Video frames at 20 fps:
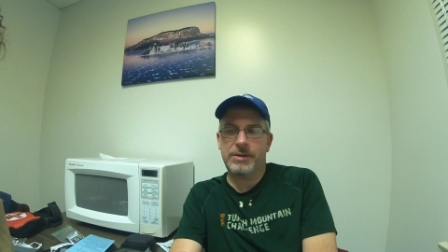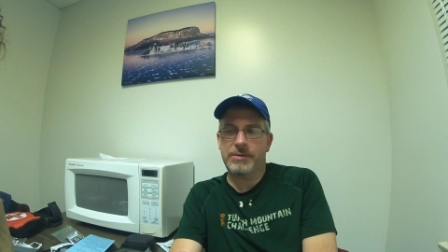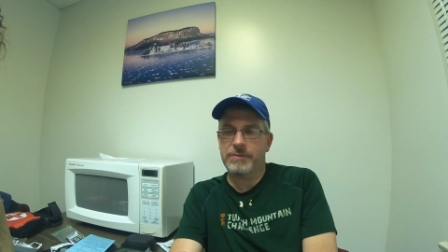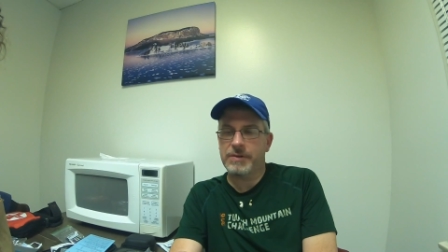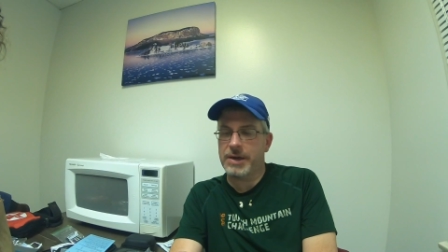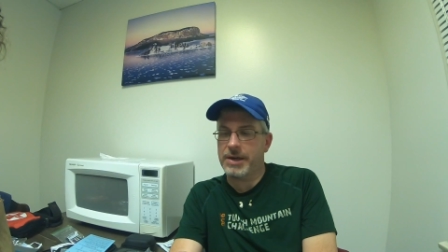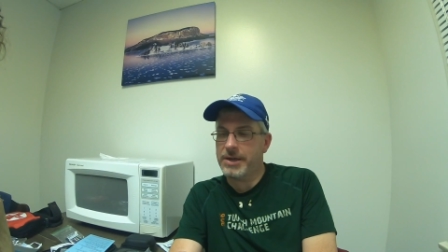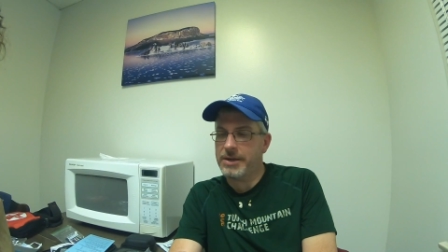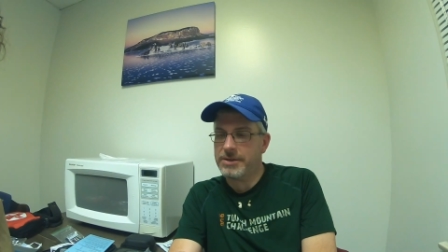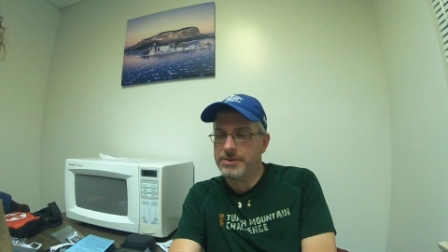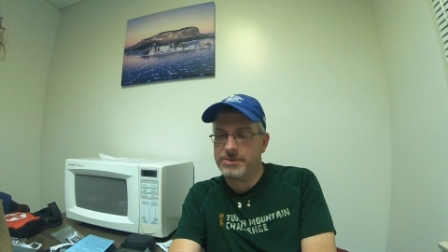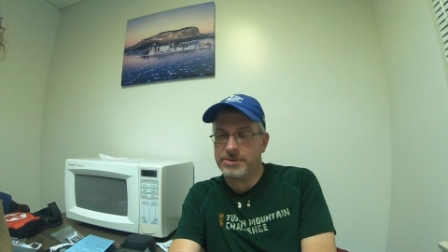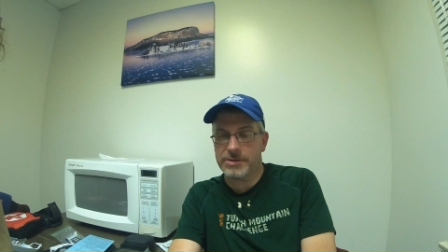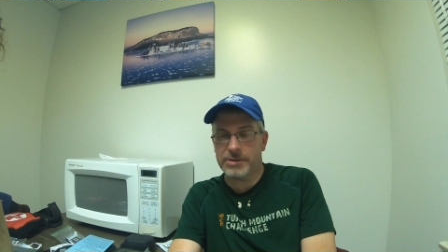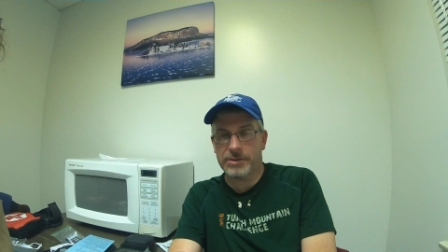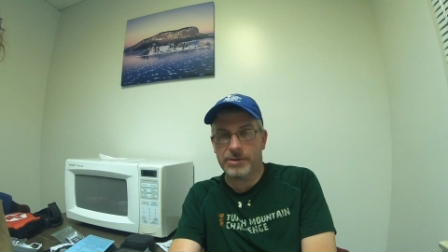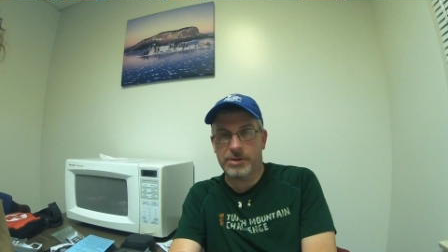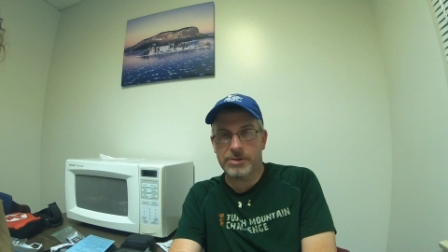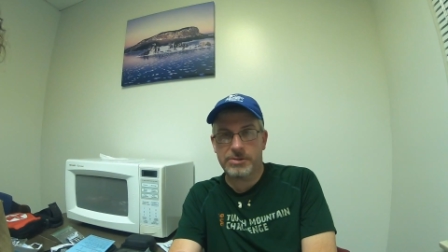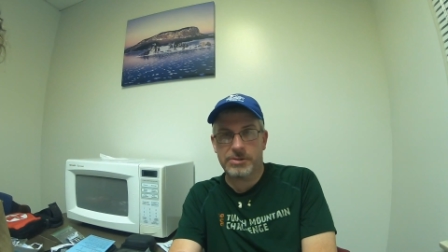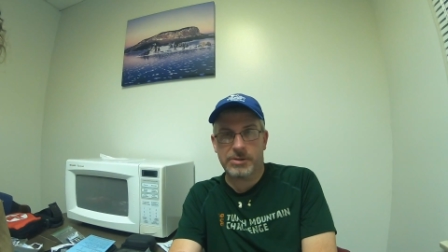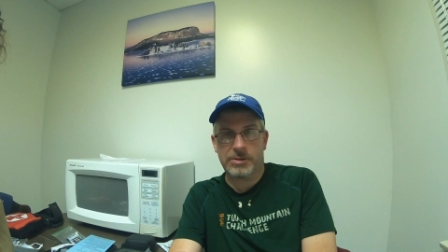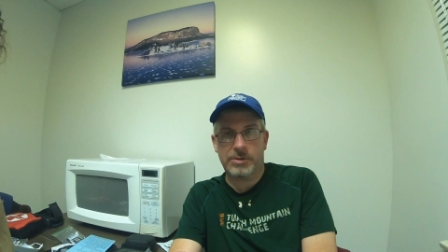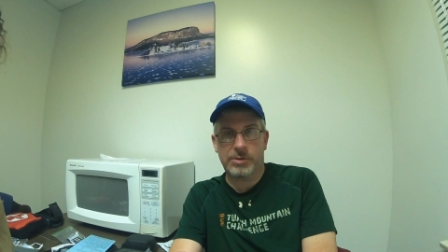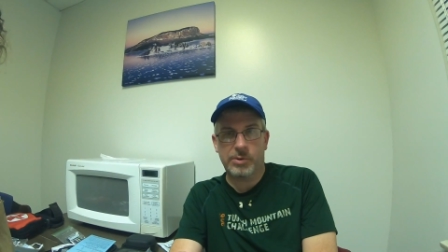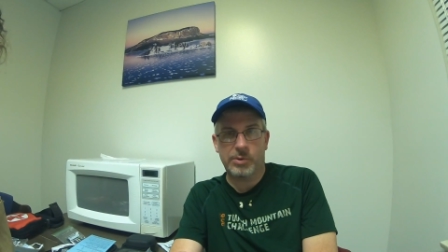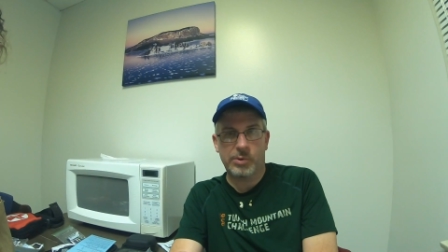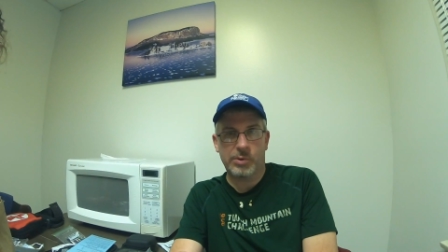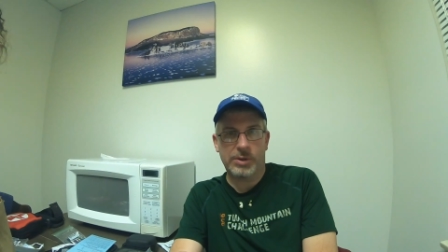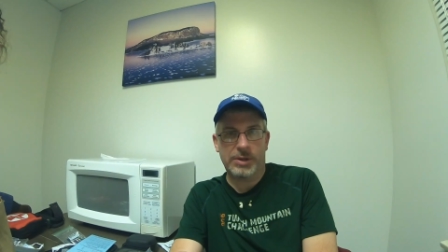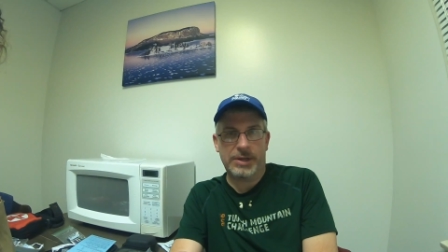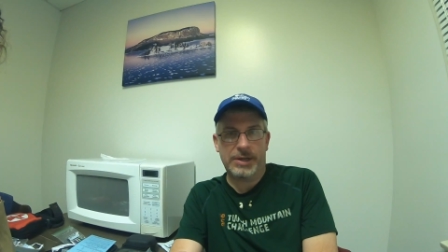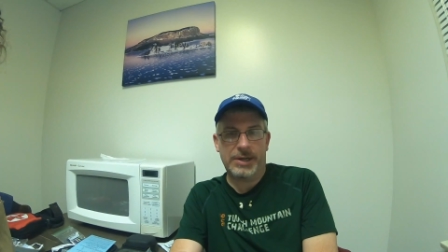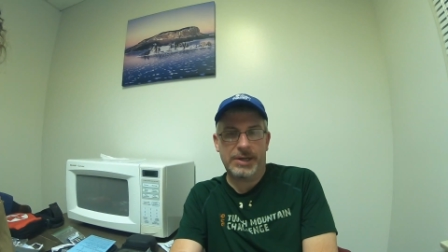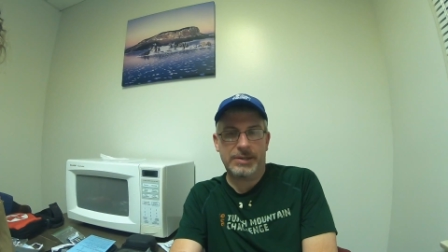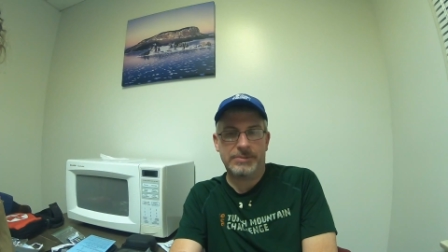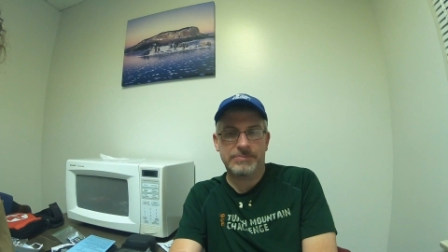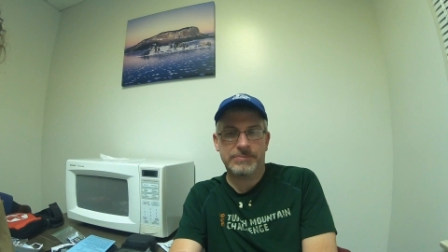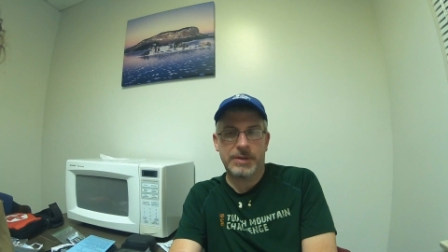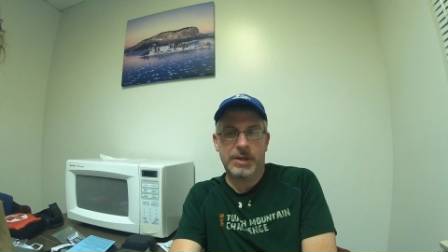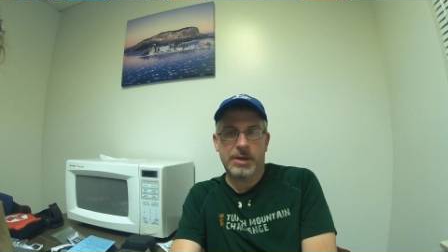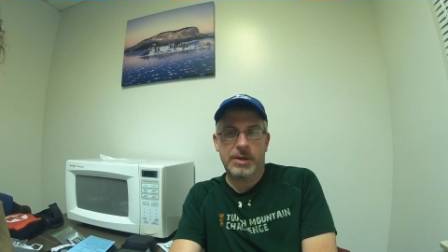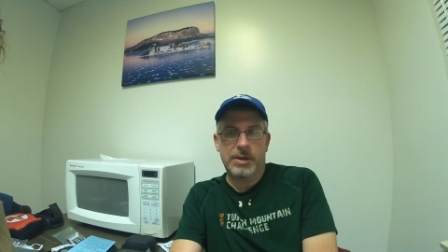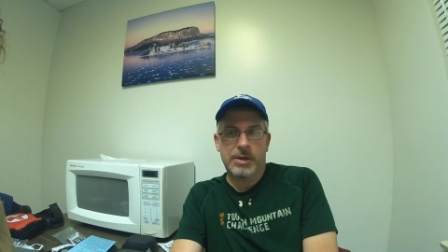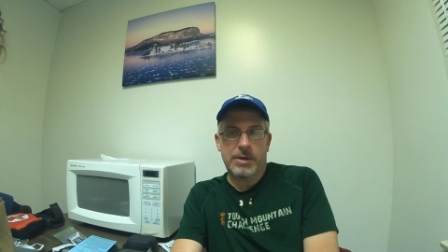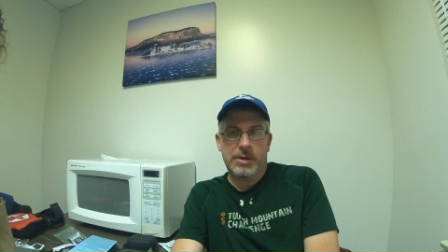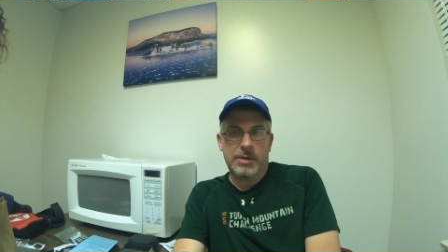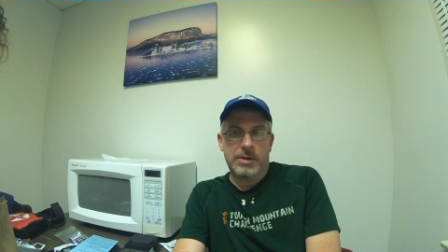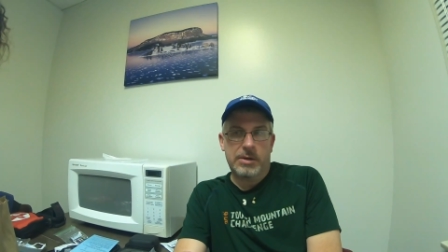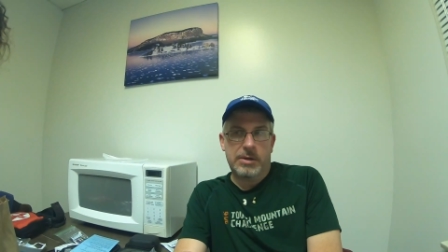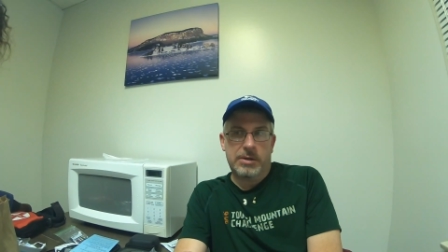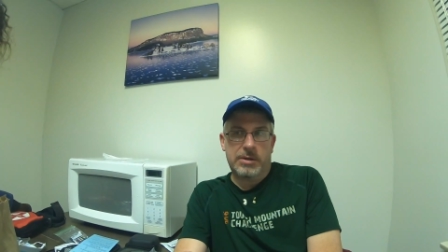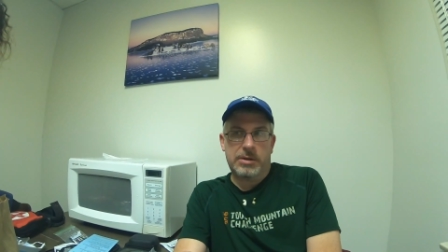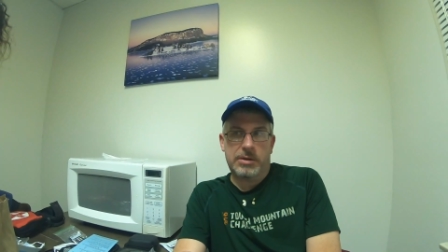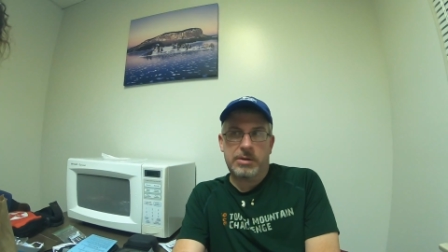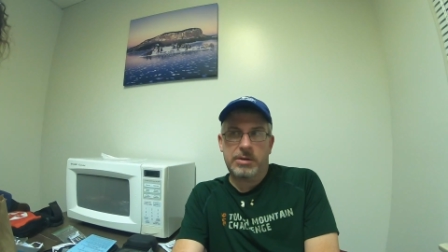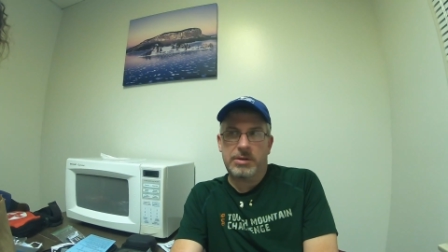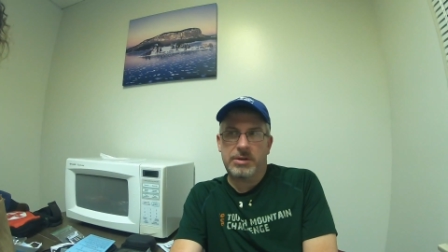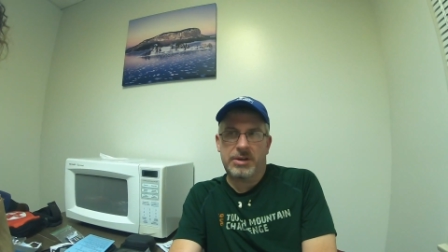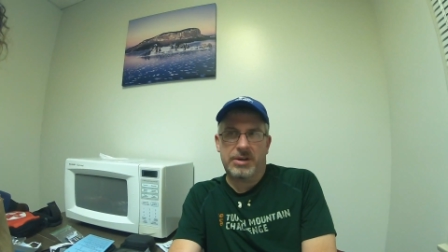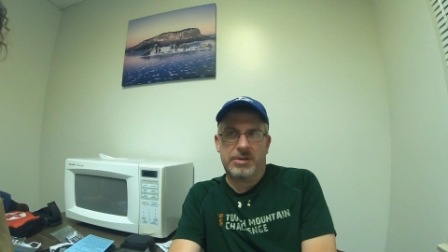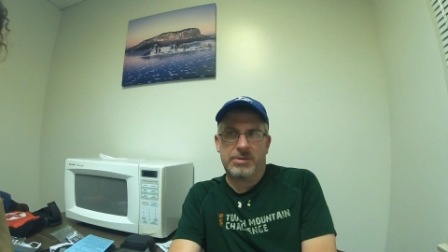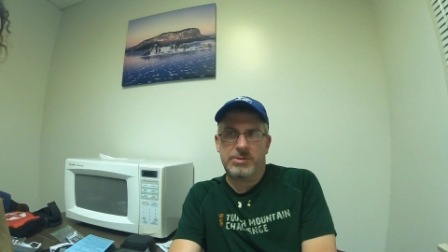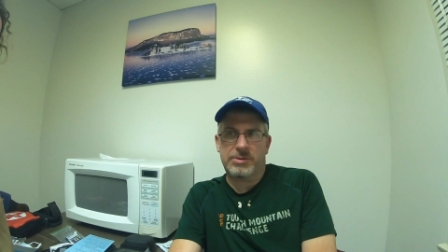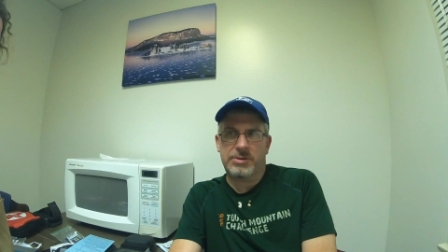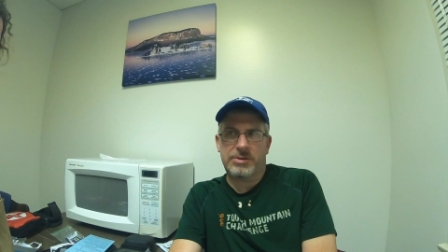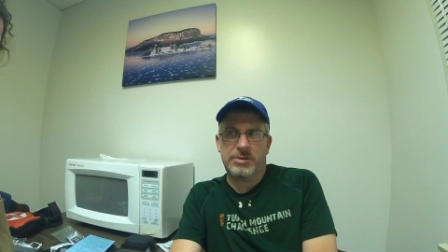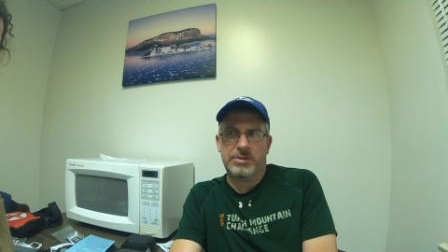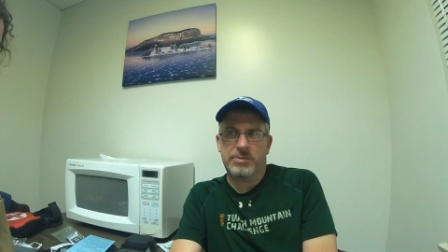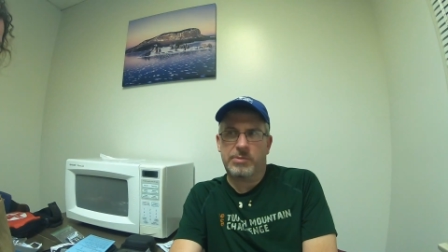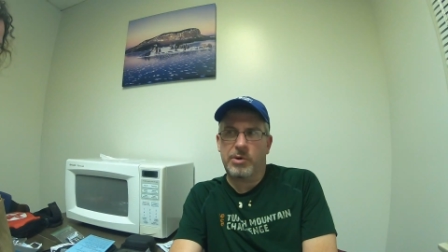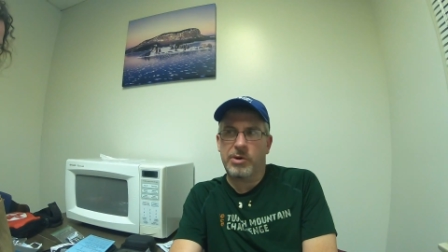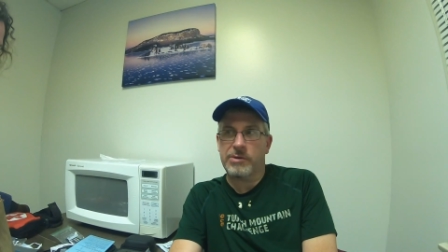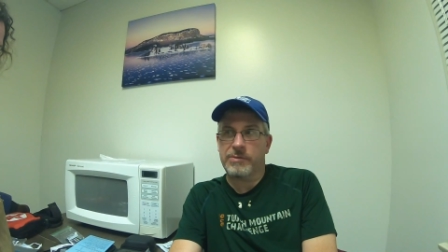Gulf Hagas, and lots of cool waterfalls.